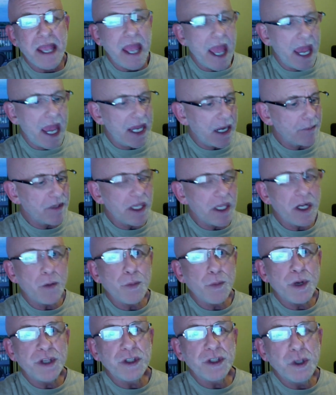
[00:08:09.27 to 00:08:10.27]
And I'm going to
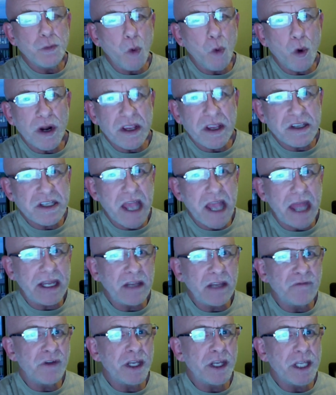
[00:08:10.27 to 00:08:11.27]
bring you more
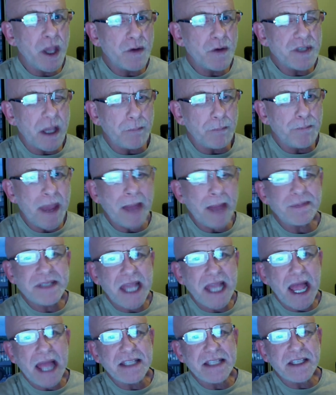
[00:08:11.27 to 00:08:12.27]
exciting videos on
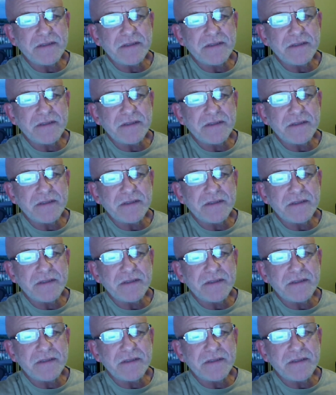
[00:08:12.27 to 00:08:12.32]
peptides.